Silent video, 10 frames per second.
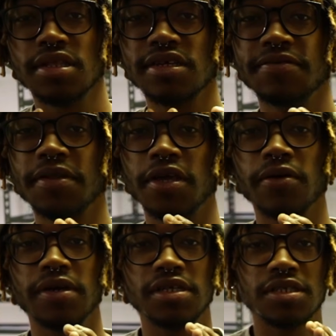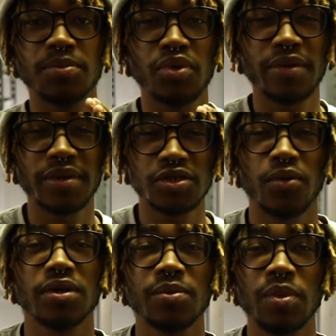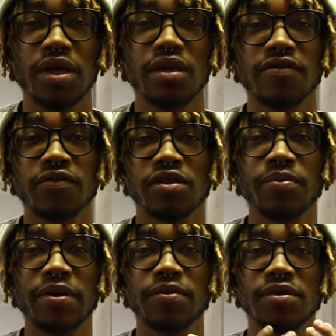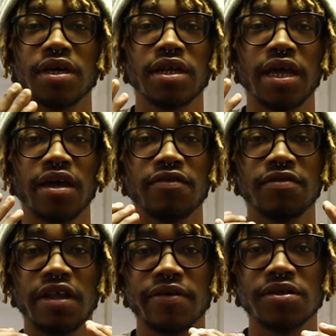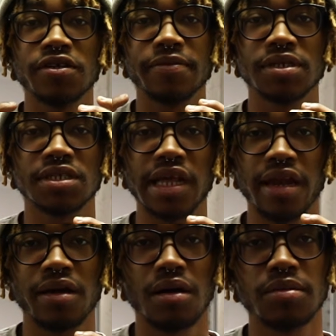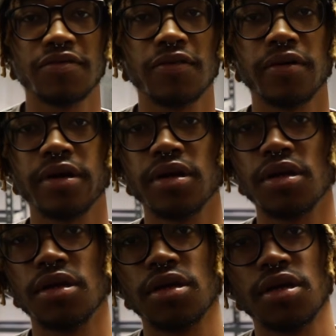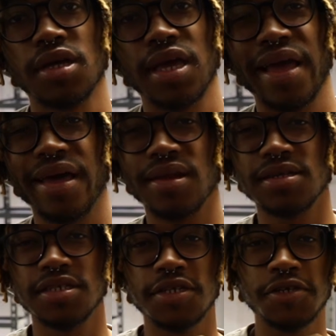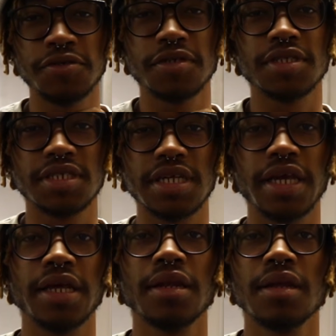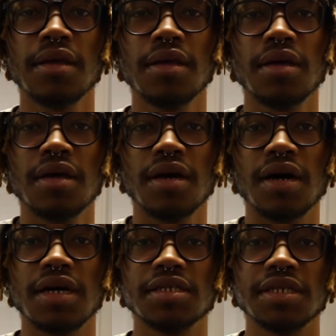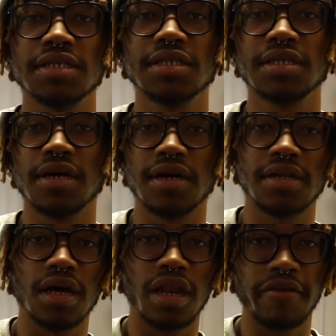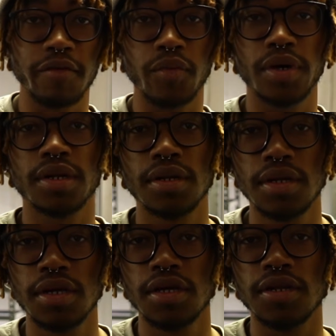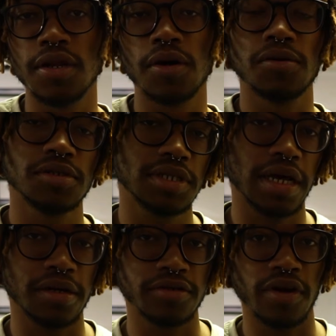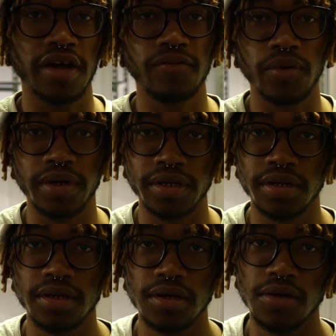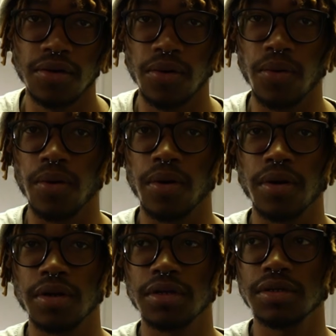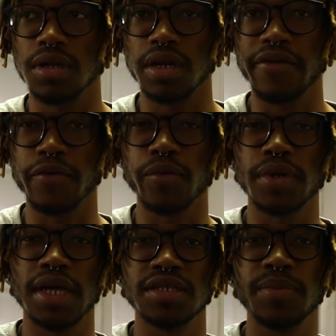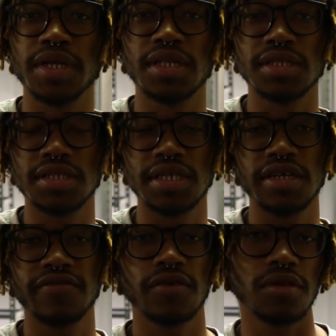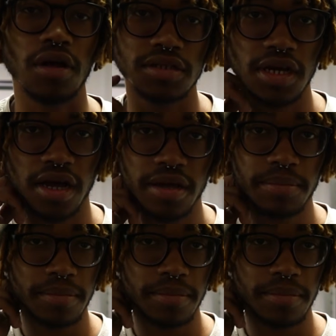This video is pretty much going to be for the people that have never driven a static car before and is new to the scene, since not everyone knows how to drive one, or not everyone has been in the scene for a long time.